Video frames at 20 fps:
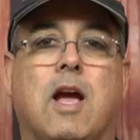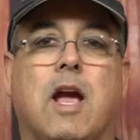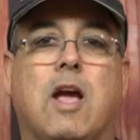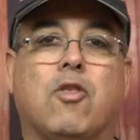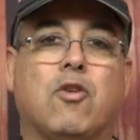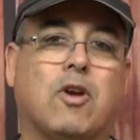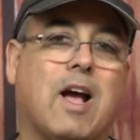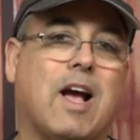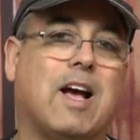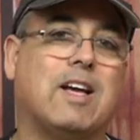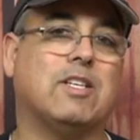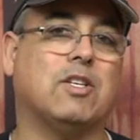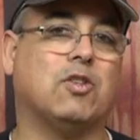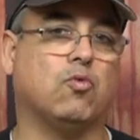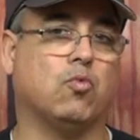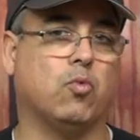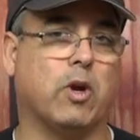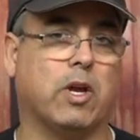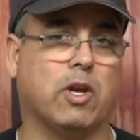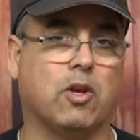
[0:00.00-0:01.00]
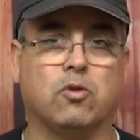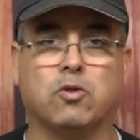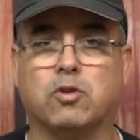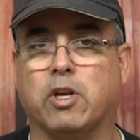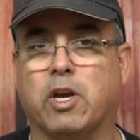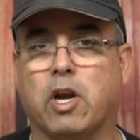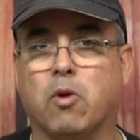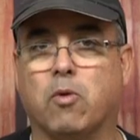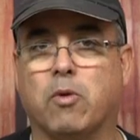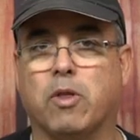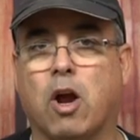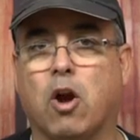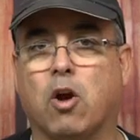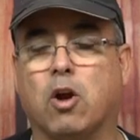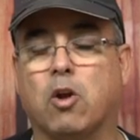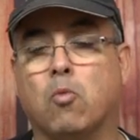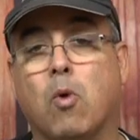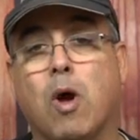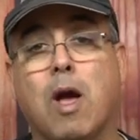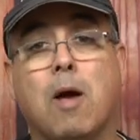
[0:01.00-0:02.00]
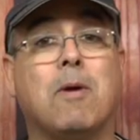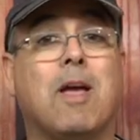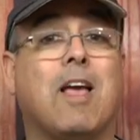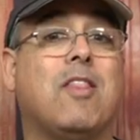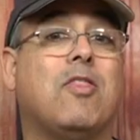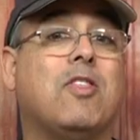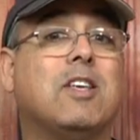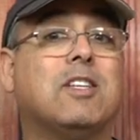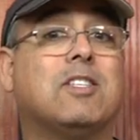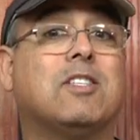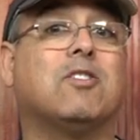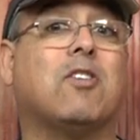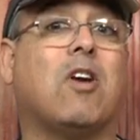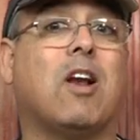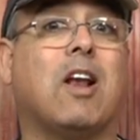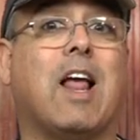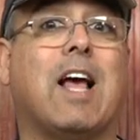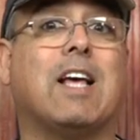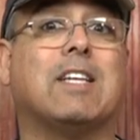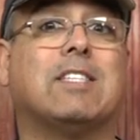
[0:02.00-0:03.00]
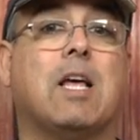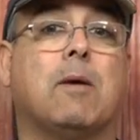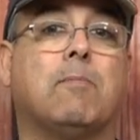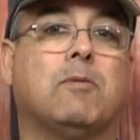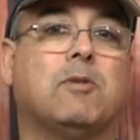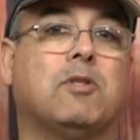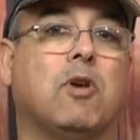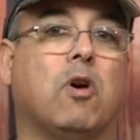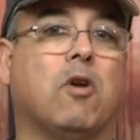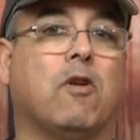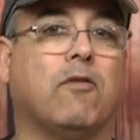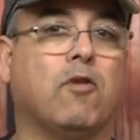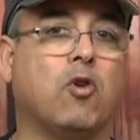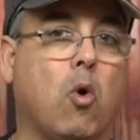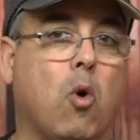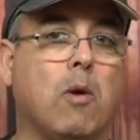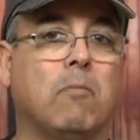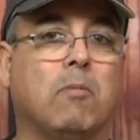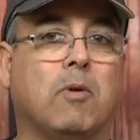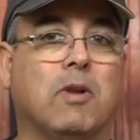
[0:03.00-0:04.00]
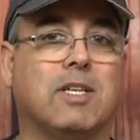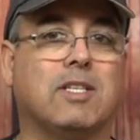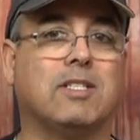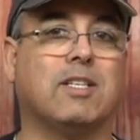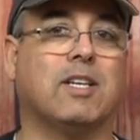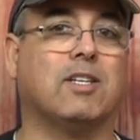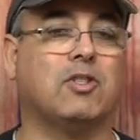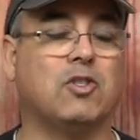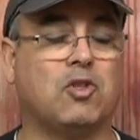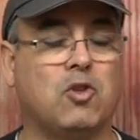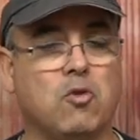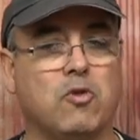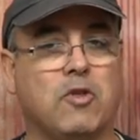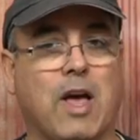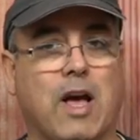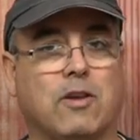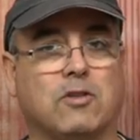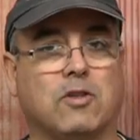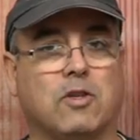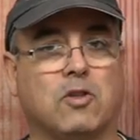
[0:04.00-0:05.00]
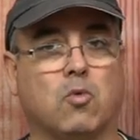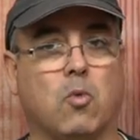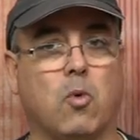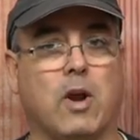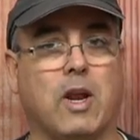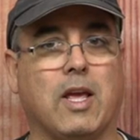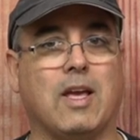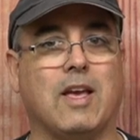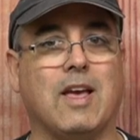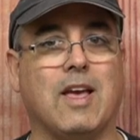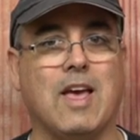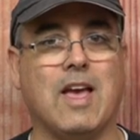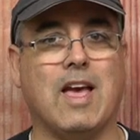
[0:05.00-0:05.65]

Hey there guys, it's Rick Uso here with AirgunWeb, and this is our last episode of Going Ballistic 2020,